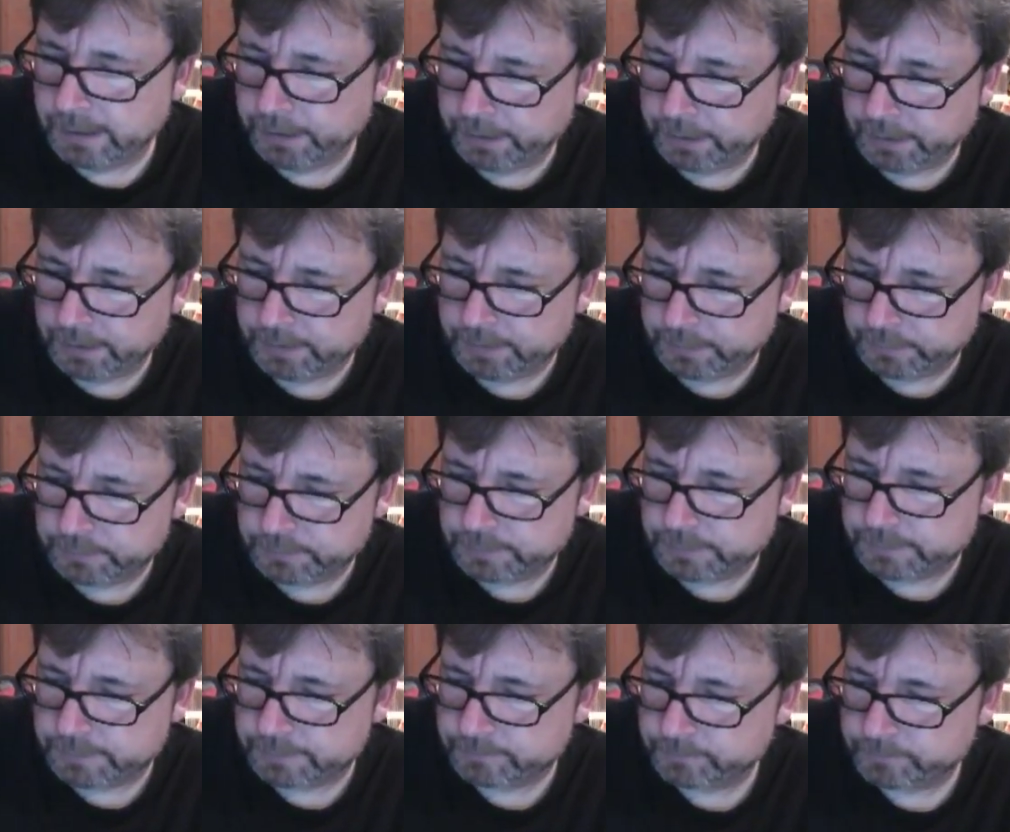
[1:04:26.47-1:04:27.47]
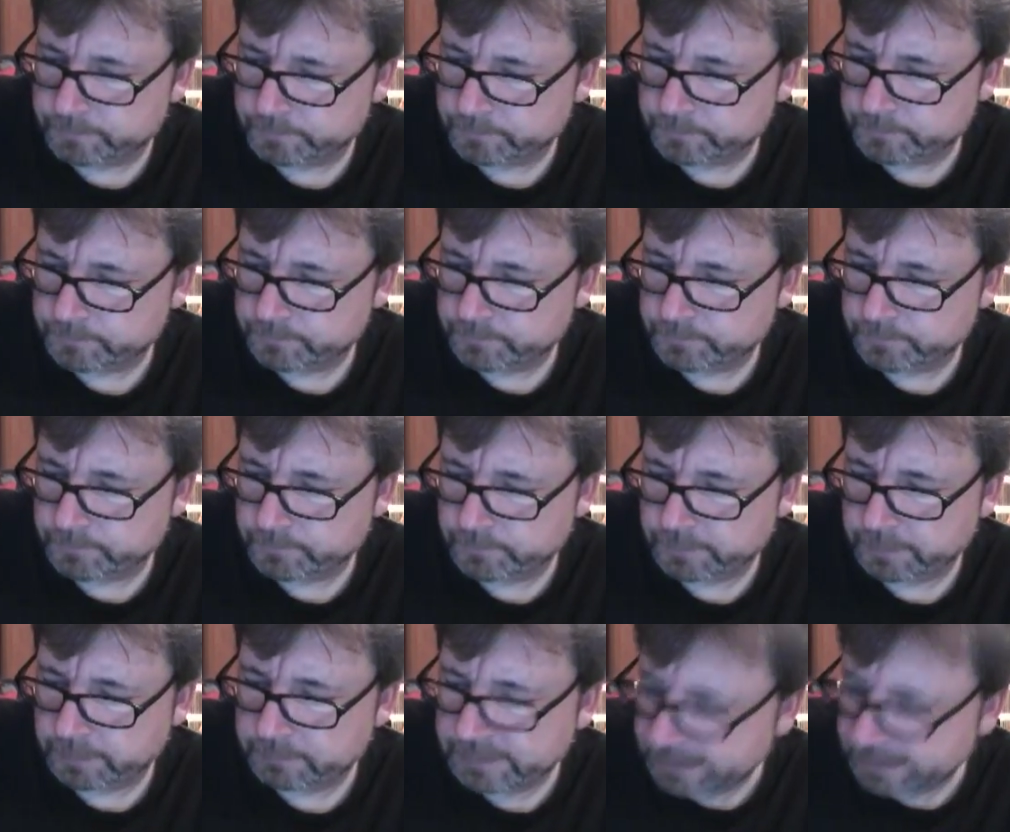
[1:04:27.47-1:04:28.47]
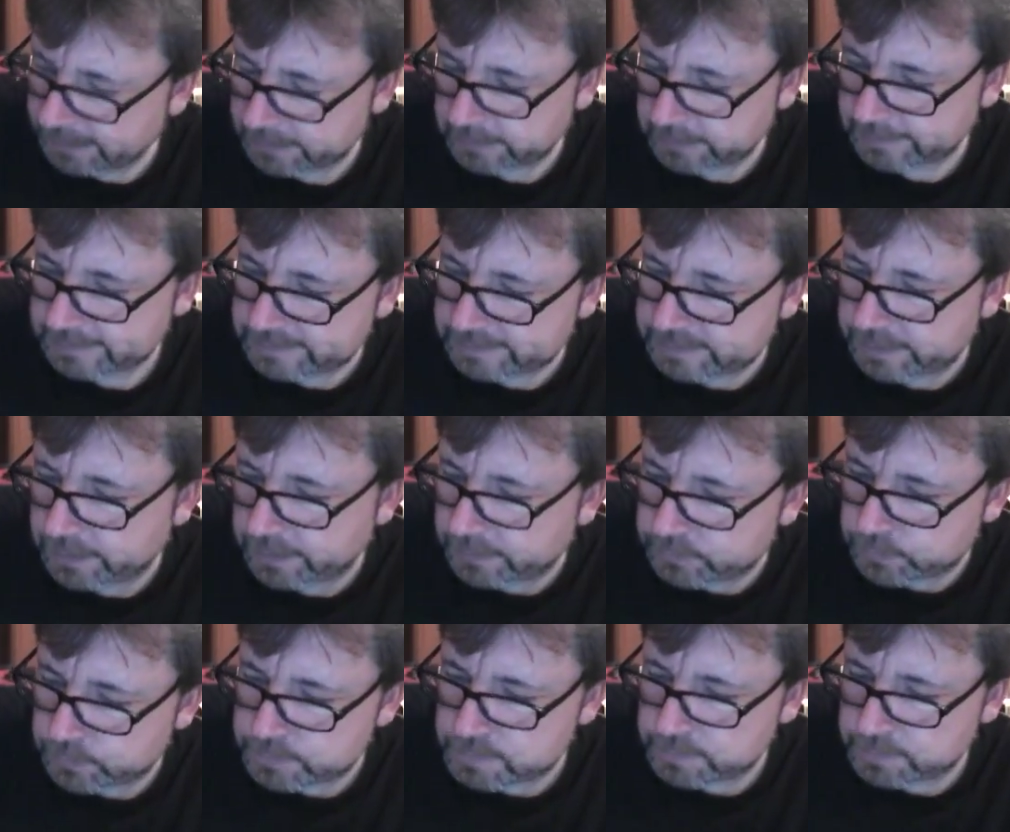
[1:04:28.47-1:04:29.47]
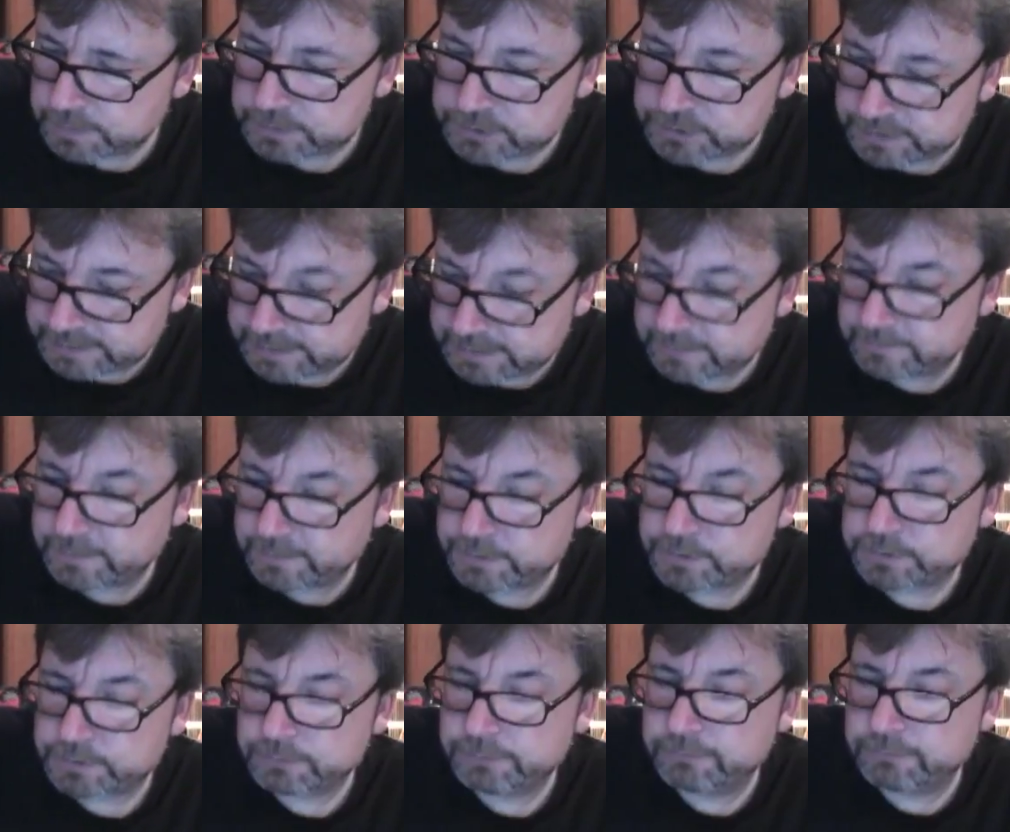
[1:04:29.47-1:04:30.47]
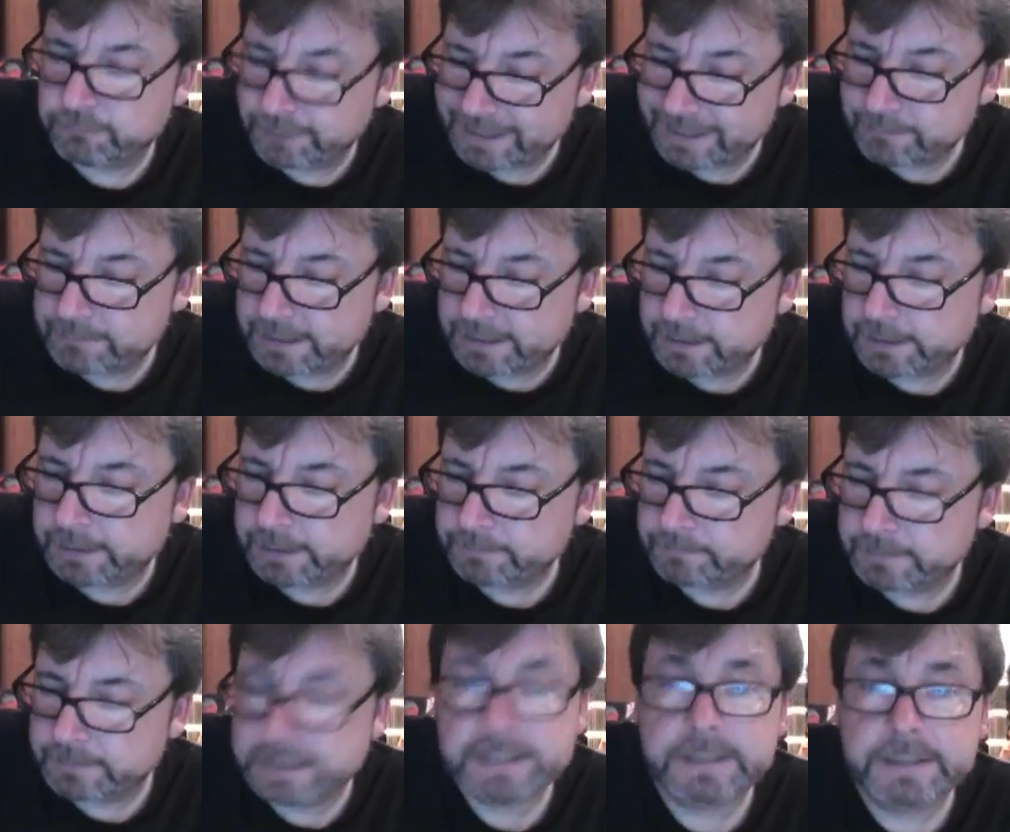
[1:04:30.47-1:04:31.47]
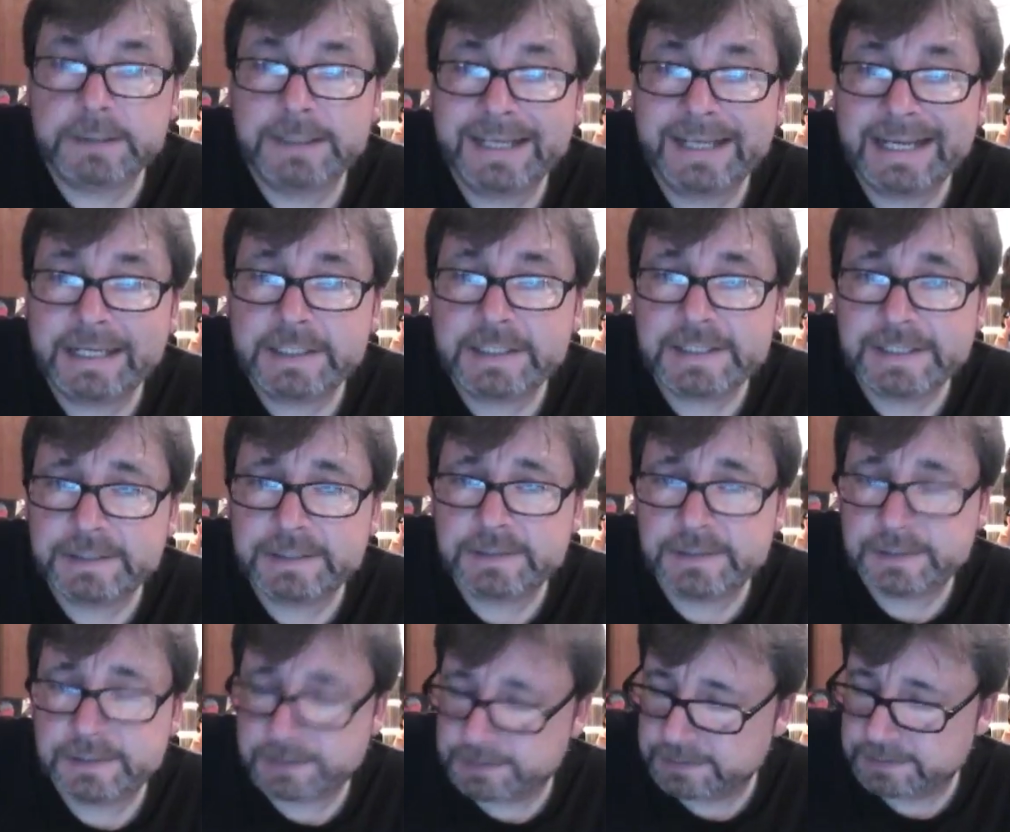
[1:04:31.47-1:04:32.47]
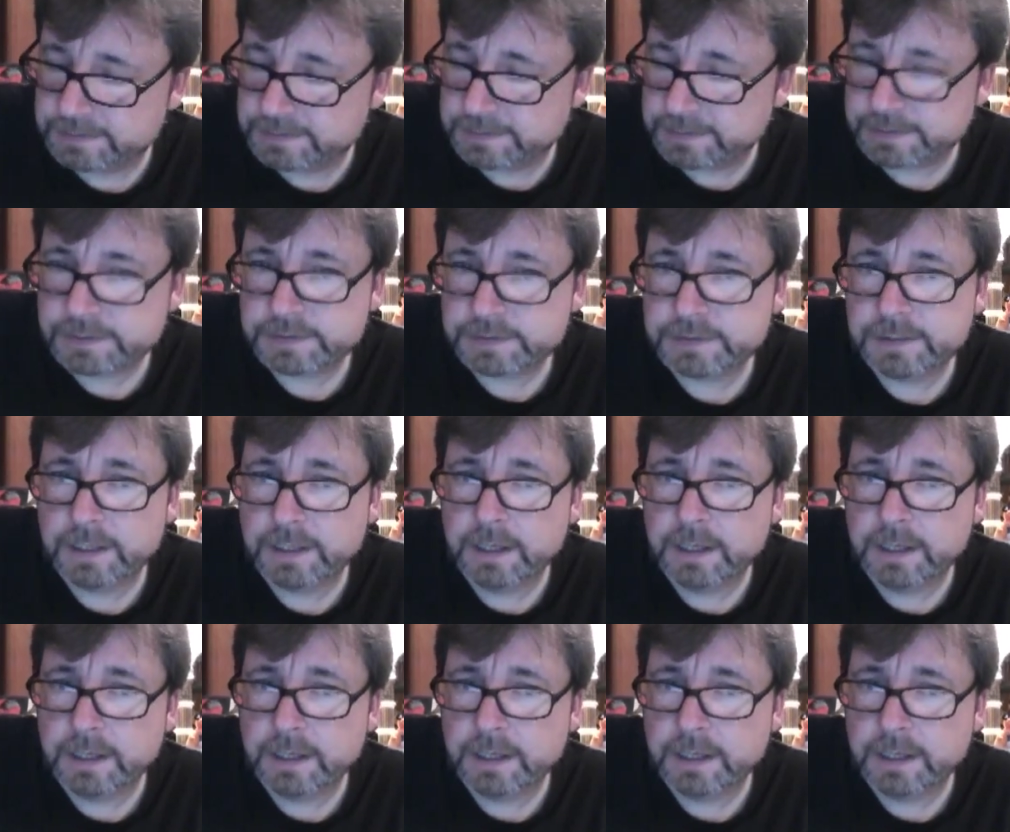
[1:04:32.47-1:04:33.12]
And but again, like I said, I do know that she did eventually remarry in 1866,